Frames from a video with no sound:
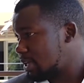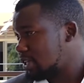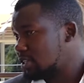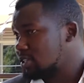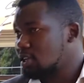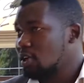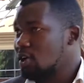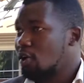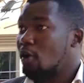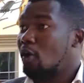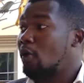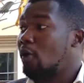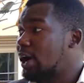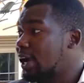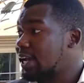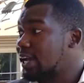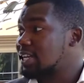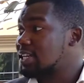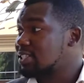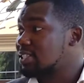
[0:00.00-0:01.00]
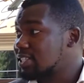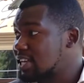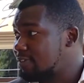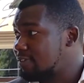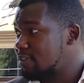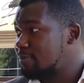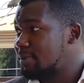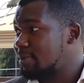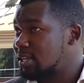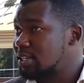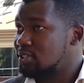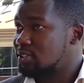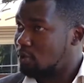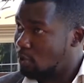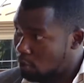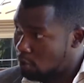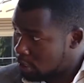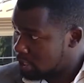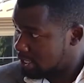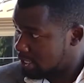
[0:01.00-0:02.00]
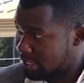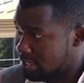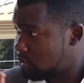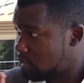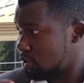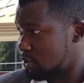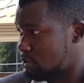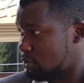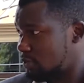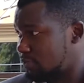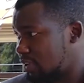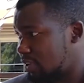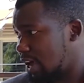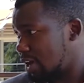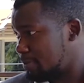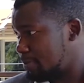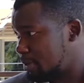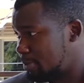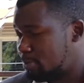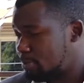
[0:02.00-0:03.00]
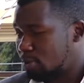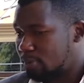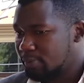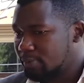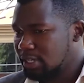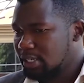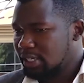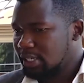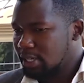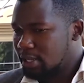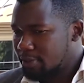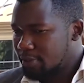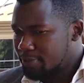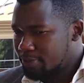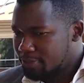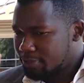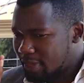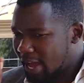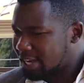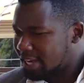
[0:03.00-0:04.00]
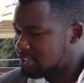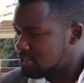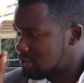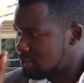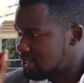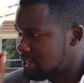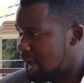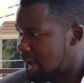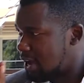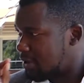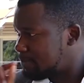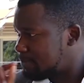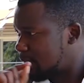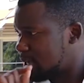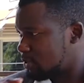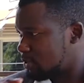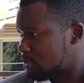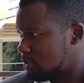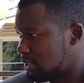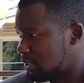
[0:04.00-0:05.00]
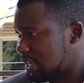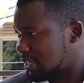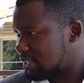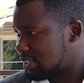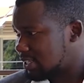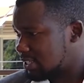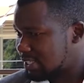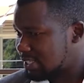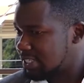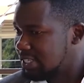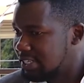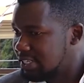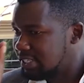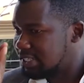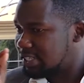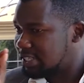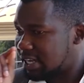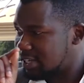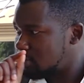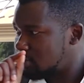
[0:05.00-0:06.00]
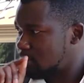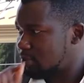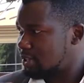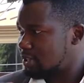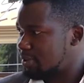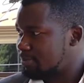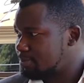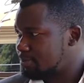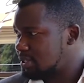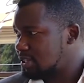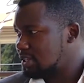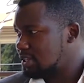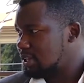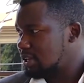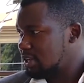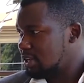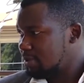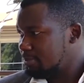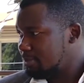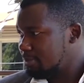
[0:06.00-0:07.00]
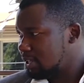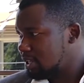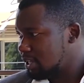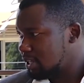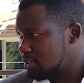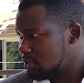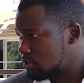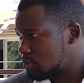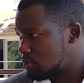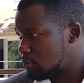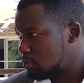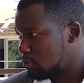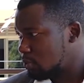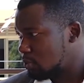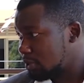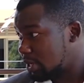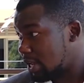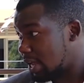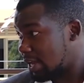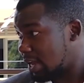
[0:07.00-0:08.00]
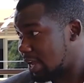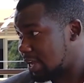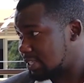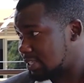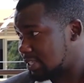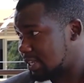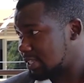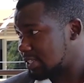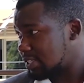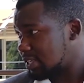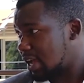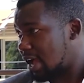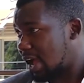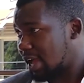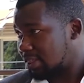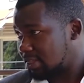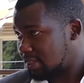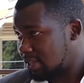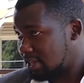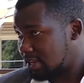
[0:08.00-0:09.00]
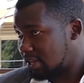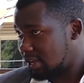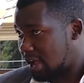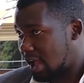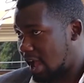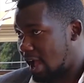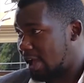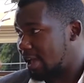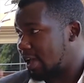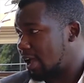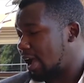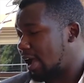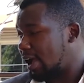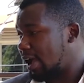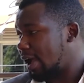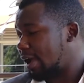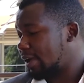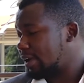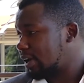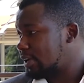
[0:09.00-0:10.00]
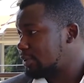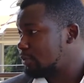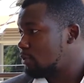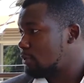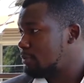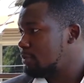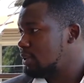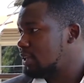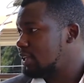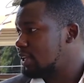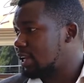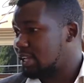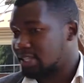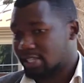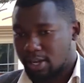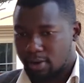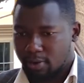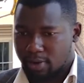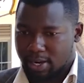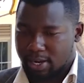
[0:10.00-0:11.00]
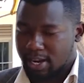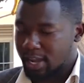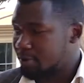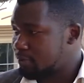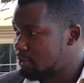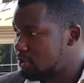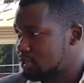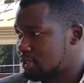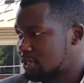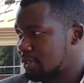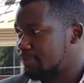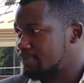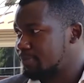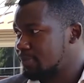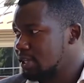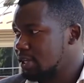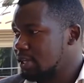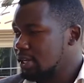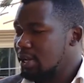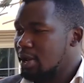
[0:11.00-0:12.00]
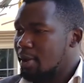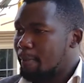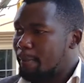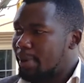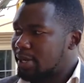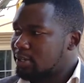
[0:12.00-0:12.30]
of government or against government on the interest of young people, that young person that sees that youth MP begins to realize that I think I can communicate. How can I reach them?